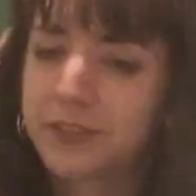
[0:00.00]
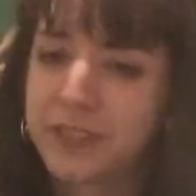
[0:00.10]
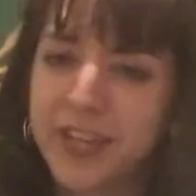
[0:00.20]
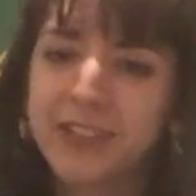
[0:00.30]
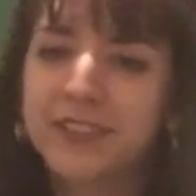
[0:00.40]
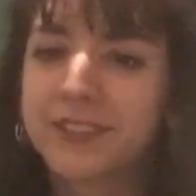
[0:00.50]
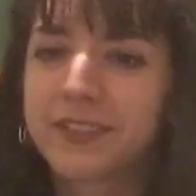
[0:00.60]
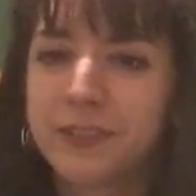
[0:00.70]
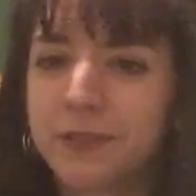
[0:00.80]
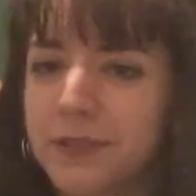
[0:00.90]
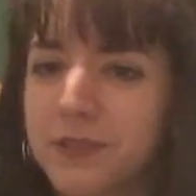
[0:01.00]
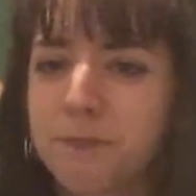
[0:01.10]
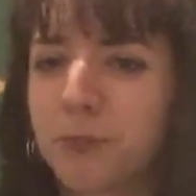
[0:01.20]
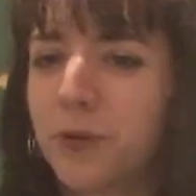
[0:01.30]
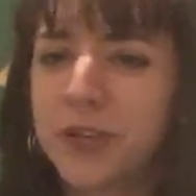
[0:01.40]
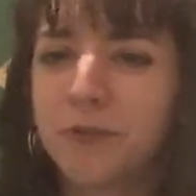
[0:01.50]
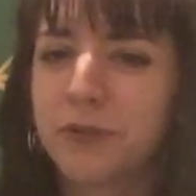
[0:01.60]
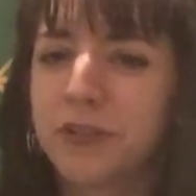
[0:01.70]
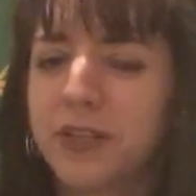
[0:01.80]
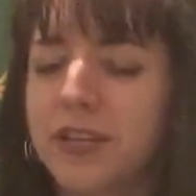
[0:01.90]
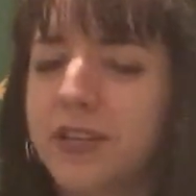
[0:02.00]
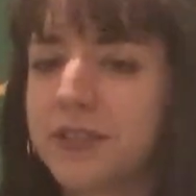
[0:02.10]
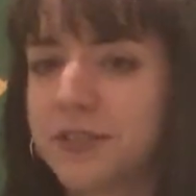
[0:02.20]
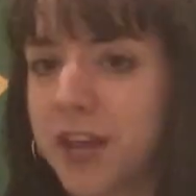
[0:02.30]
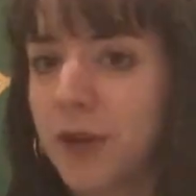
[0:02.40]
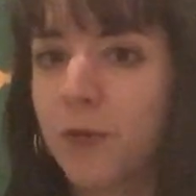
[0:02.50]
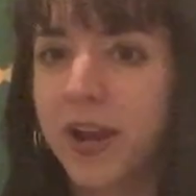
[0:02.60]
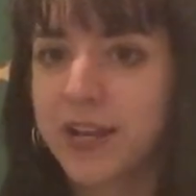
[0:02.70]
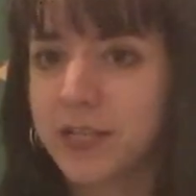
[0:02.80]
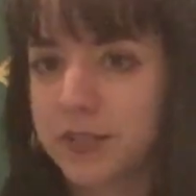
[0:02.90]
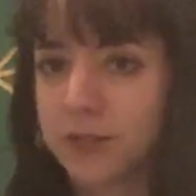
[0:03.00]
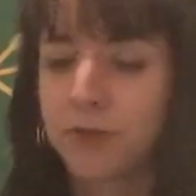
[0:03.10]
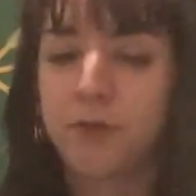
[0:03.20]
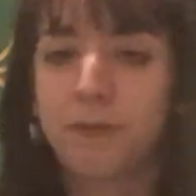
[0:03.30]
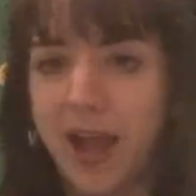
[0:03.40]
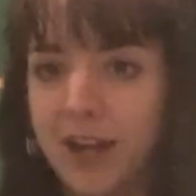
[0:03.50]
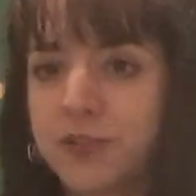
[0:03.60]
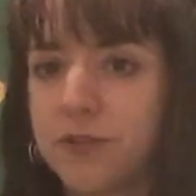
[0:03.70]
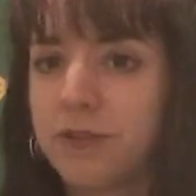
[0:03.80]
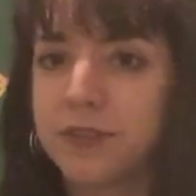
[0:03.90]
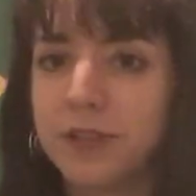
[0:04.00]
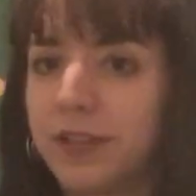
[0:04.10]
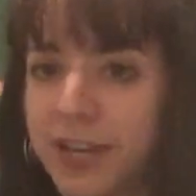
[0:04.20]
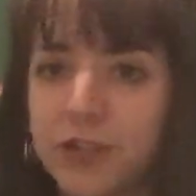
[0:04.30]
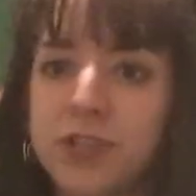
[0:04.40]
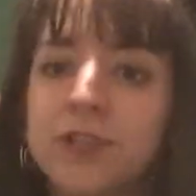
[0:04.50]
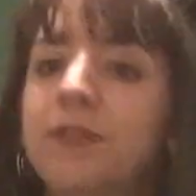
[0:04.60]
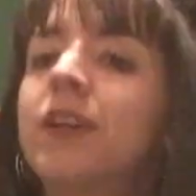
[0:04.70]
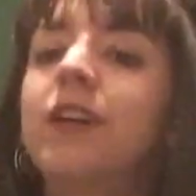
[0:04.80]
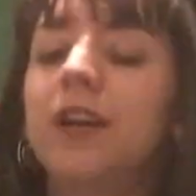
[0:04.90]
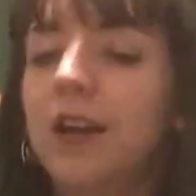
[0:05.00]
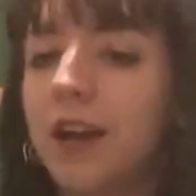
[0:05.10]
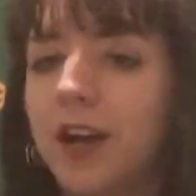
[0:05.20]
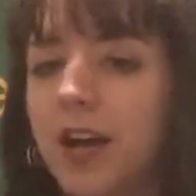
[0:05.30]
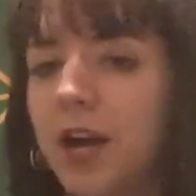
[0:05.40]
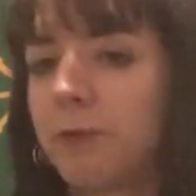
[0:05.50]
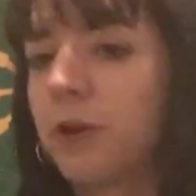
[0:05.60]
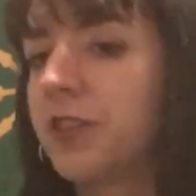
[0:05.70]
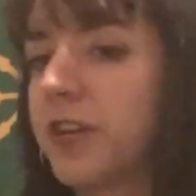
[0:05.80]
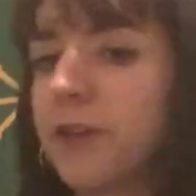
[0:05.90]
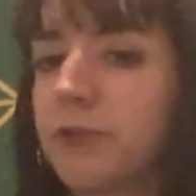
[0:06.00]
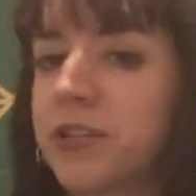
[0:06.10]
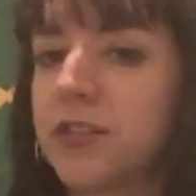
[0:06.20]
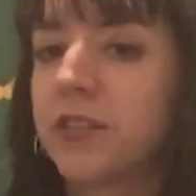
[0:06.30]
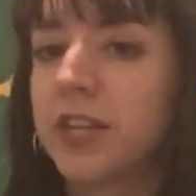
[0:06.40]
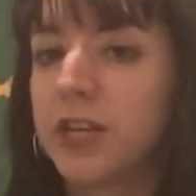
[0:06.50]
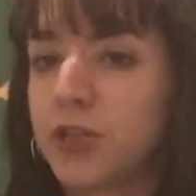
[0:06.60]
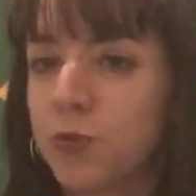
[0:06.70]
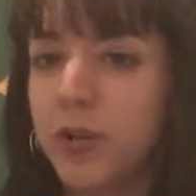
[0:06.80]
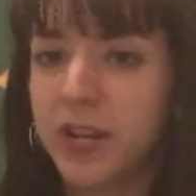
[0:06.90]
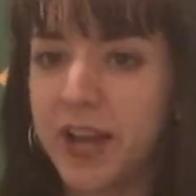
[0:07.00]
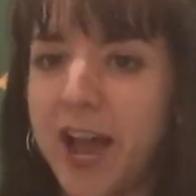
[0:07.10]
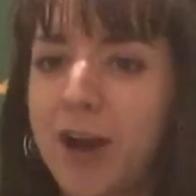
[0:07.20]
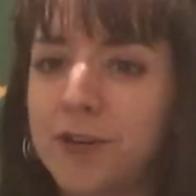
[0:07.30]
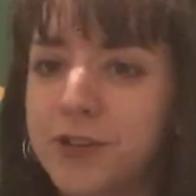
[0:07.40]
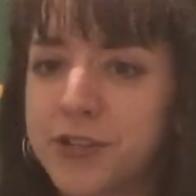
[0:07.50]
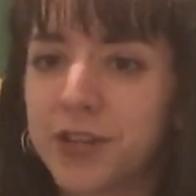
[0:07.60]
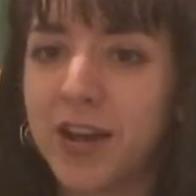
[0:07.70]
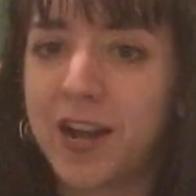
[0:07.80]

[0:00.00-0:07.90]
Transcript: that point really segues sort of back to this election, a point that I recently tweeted out